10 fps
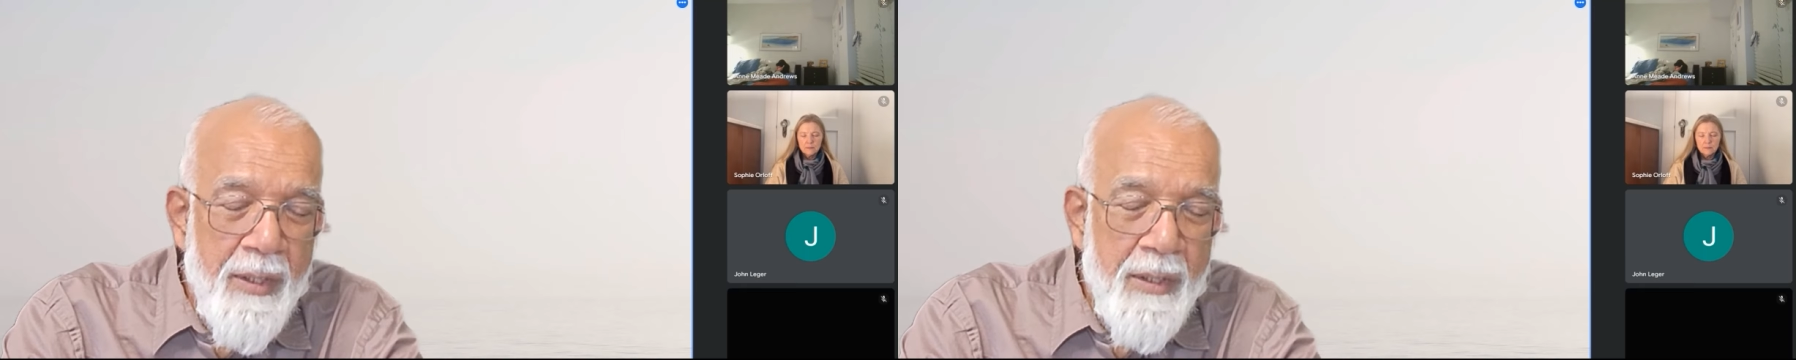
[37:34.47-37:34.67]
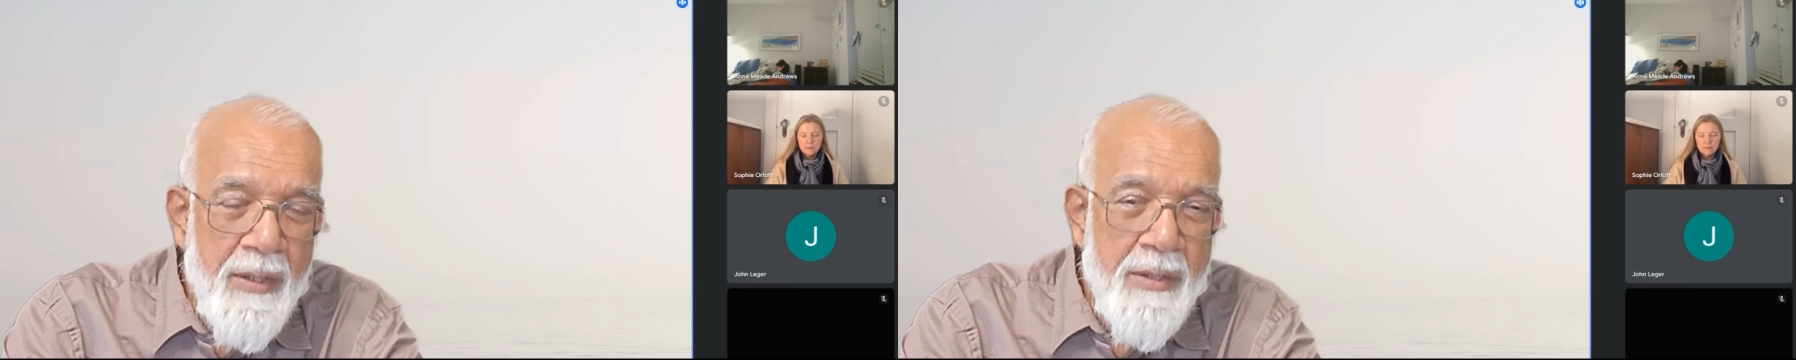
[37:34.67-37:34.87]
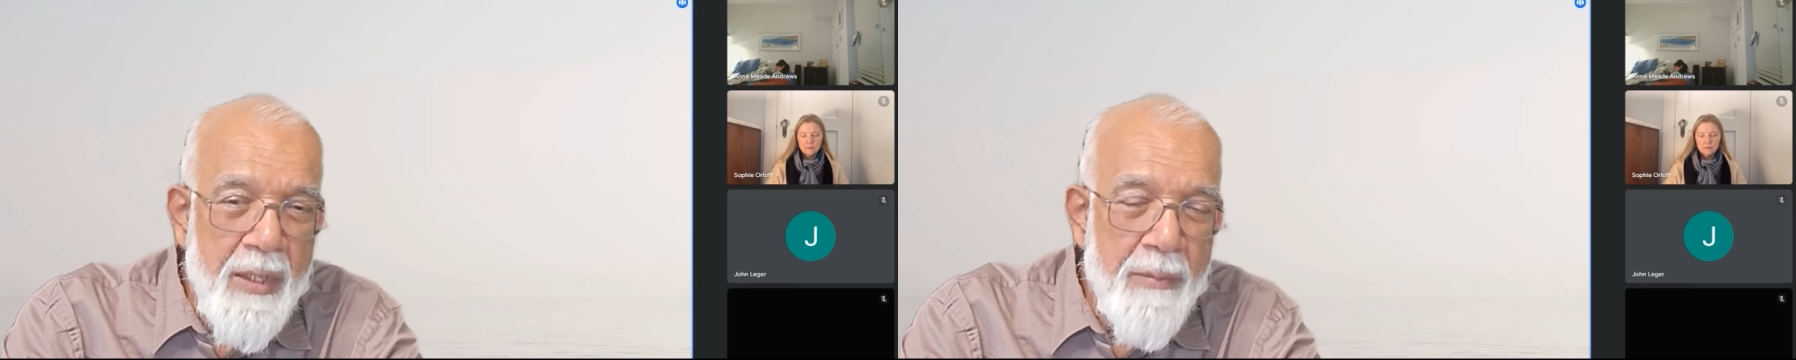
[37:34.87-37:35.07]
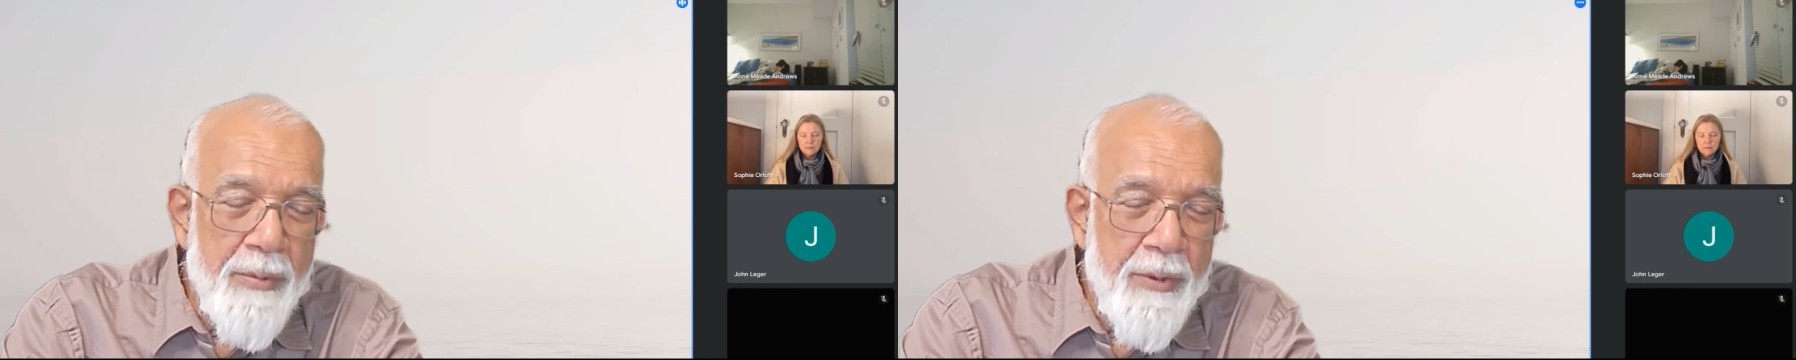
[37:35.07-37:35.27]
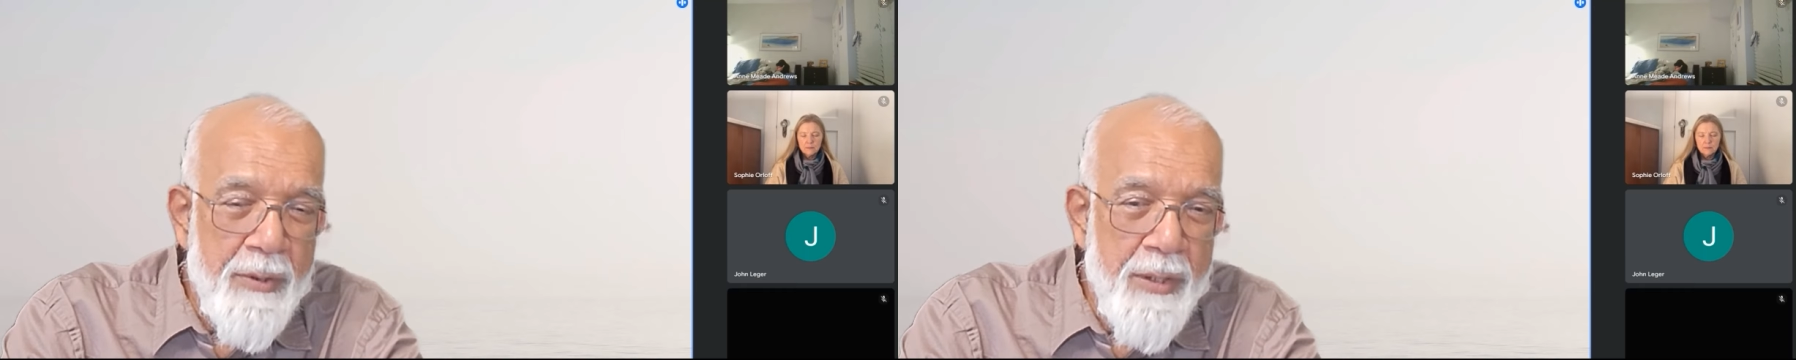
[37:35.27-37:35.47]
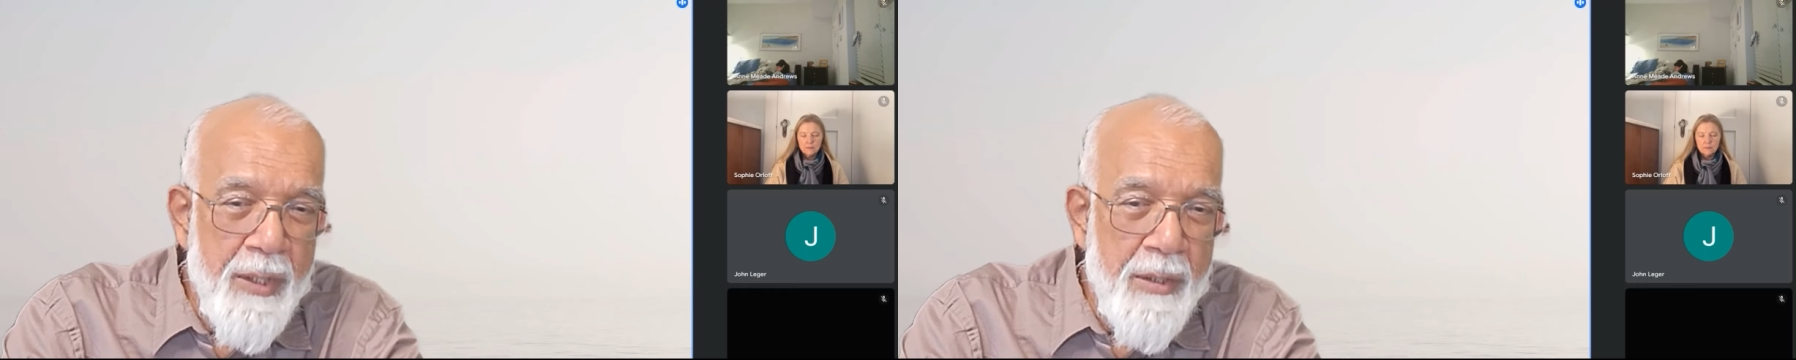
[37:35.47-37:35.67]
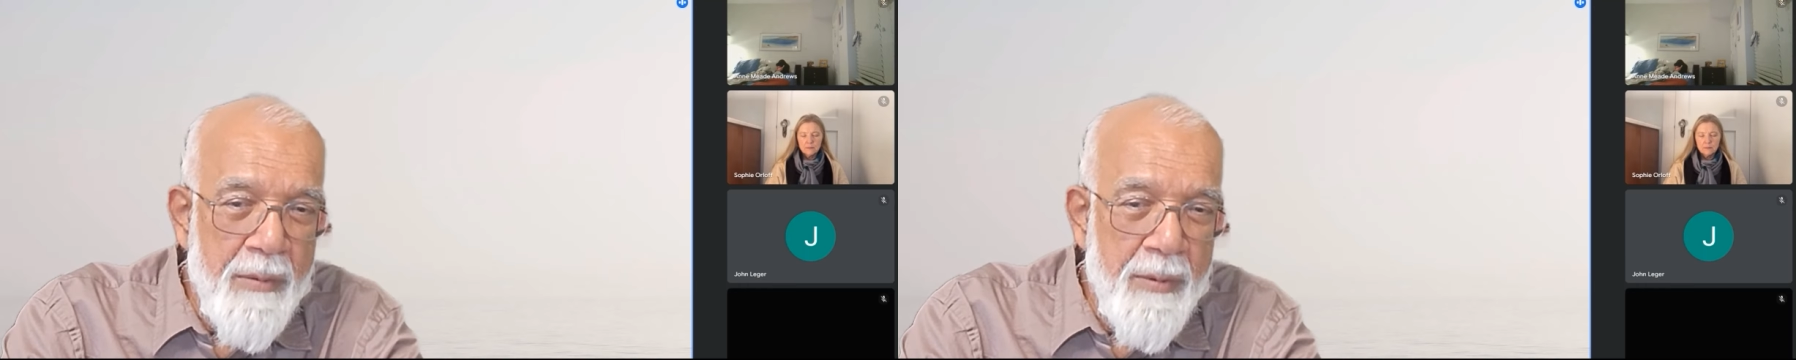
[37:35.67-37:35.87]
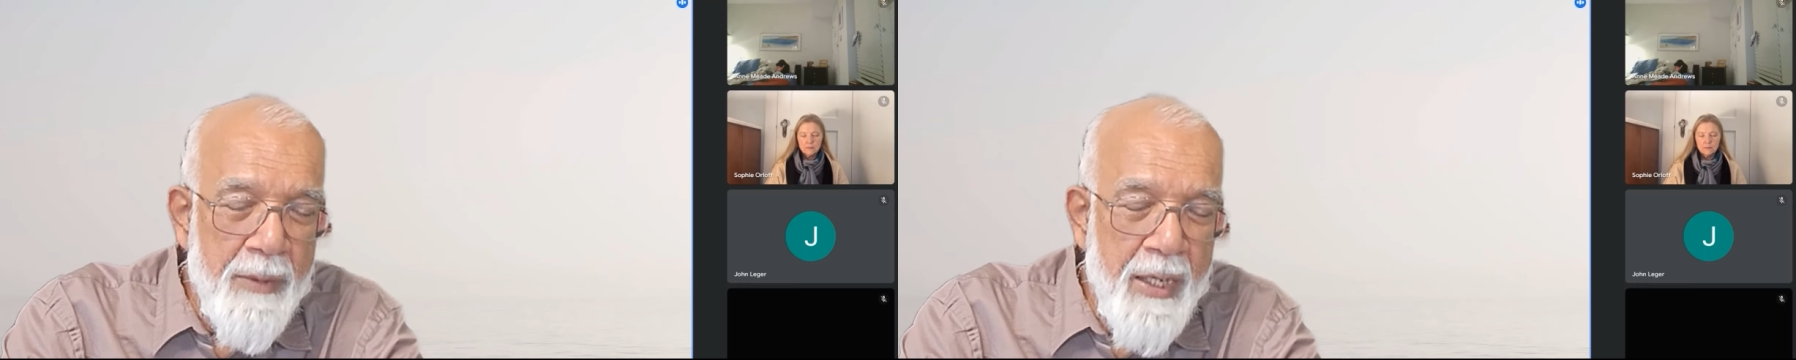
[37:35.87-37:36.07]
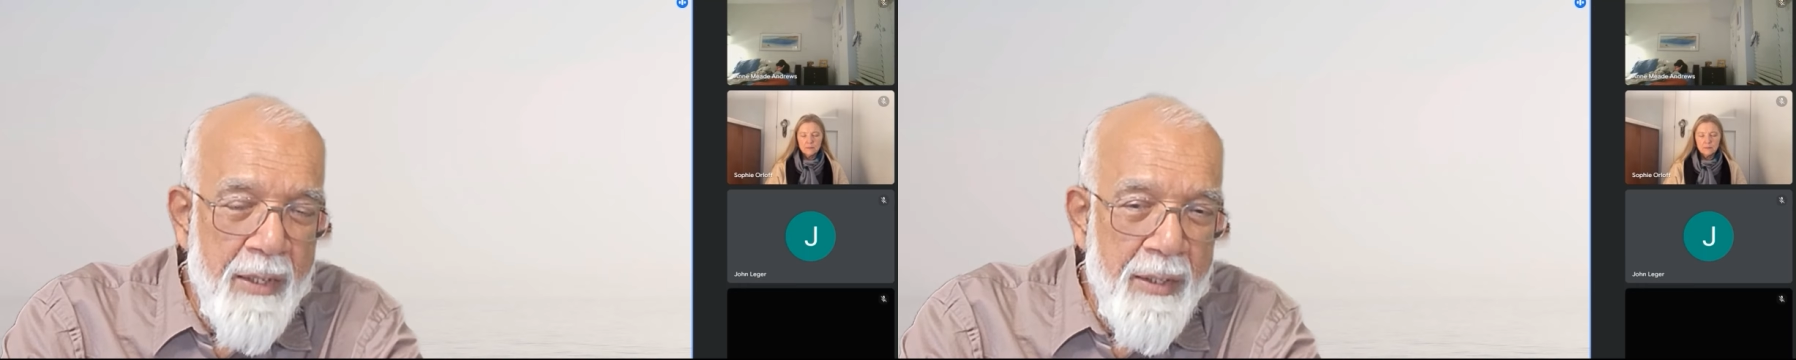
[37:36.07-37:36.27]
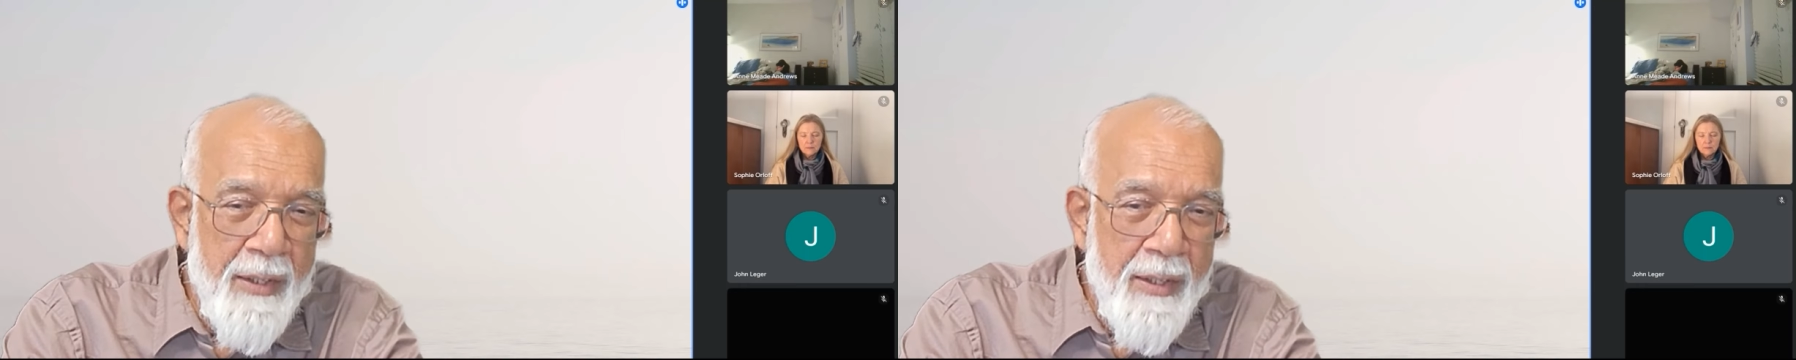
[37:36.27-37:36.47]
it is the impure state of the mind.